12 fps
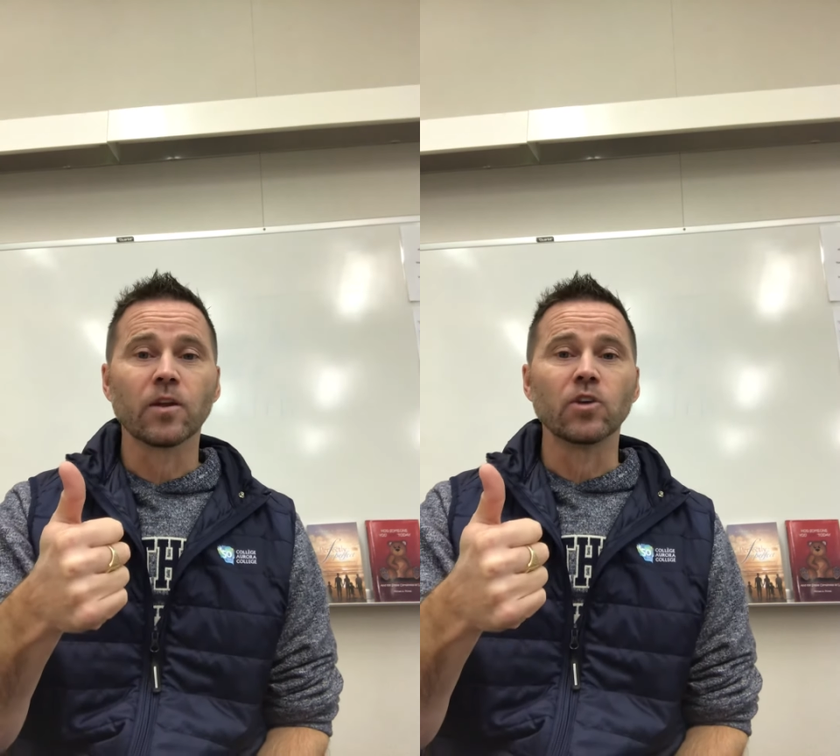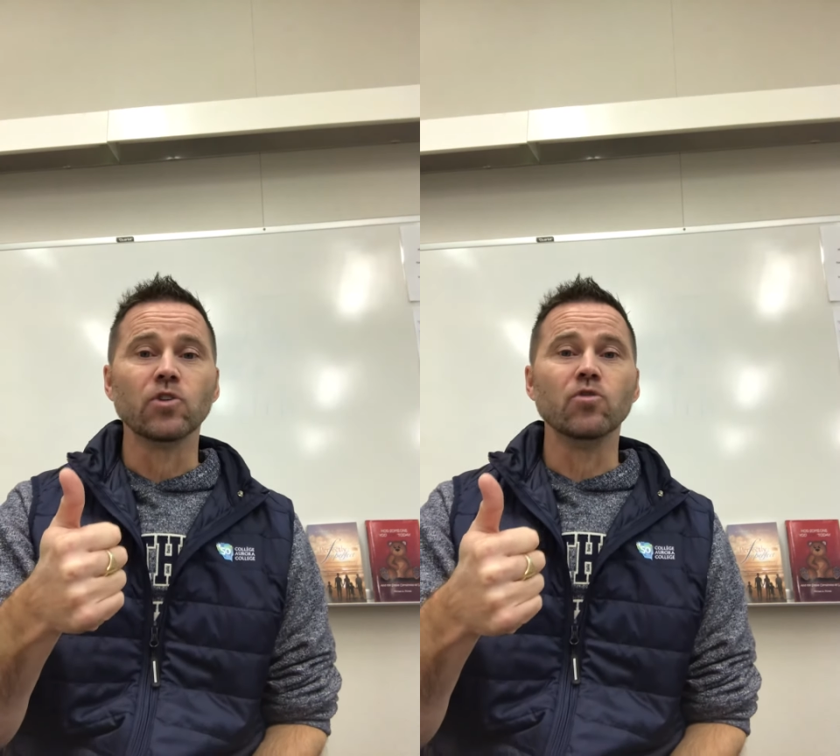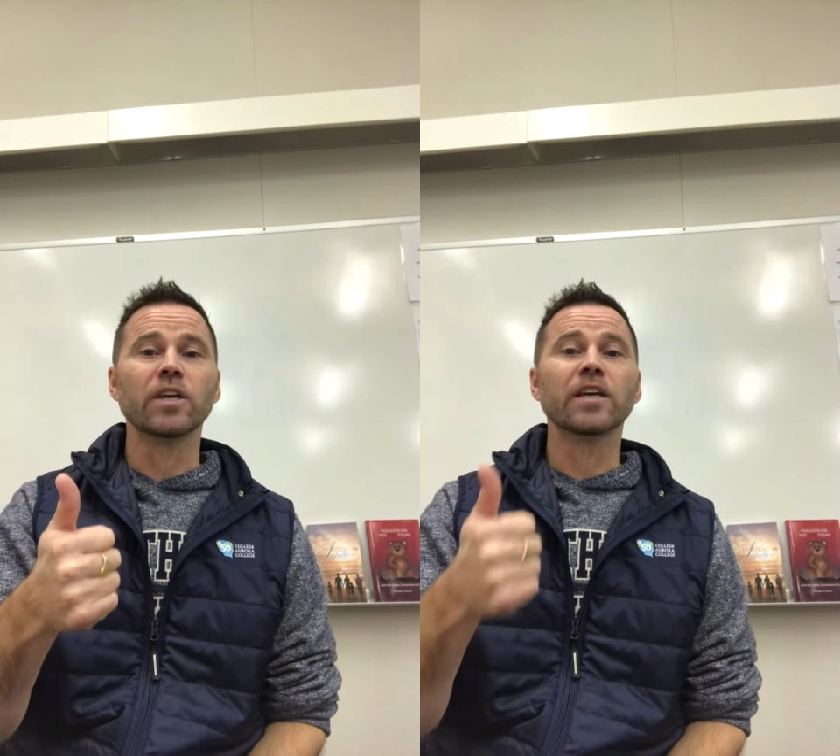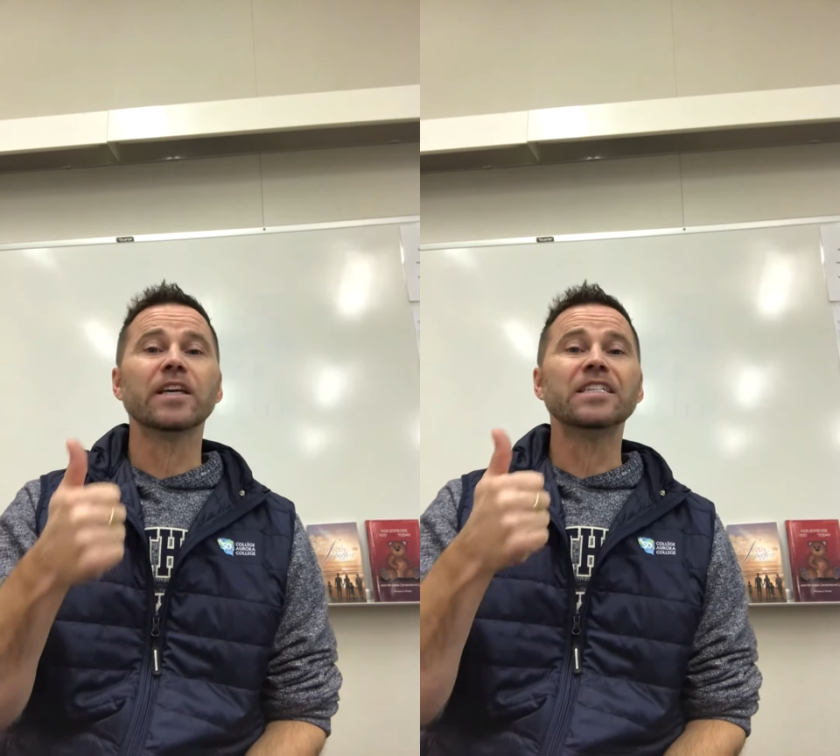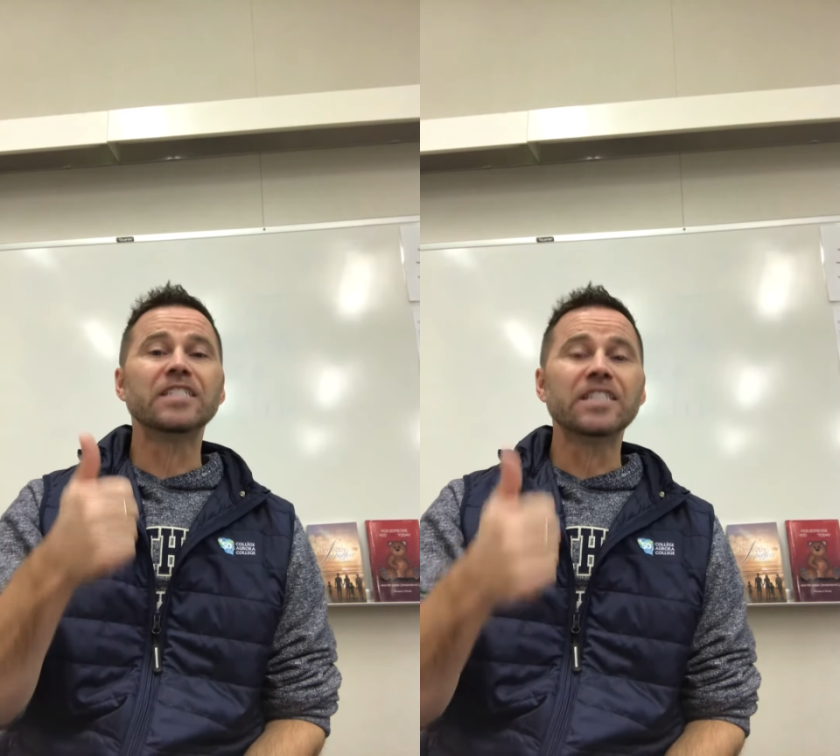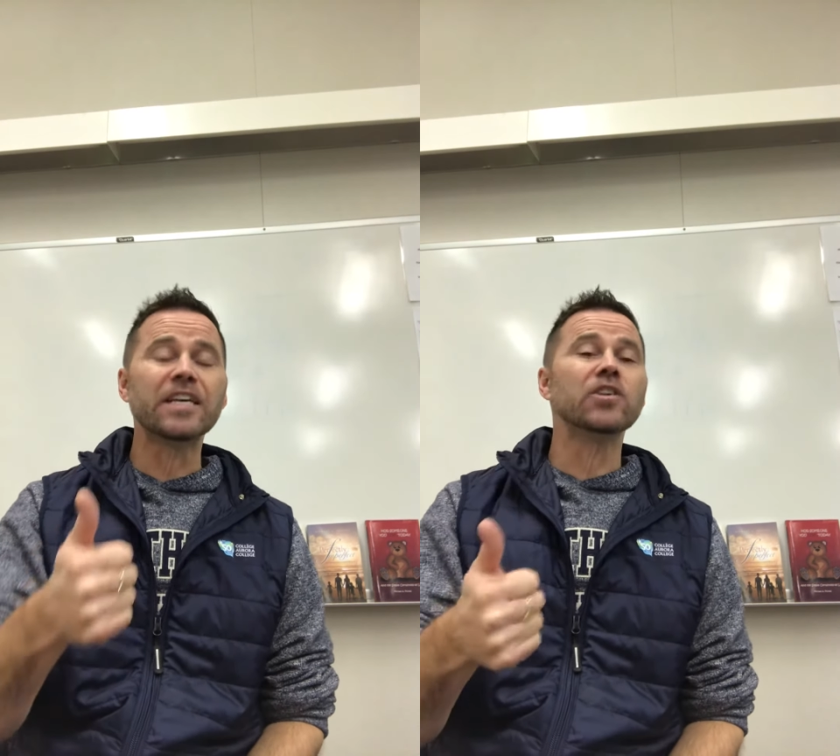you can
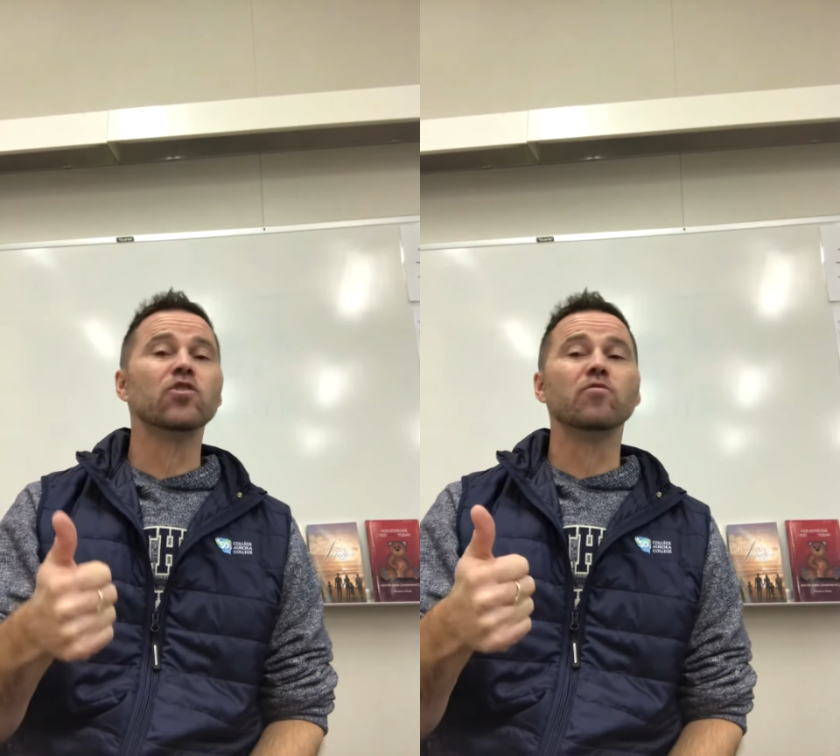continue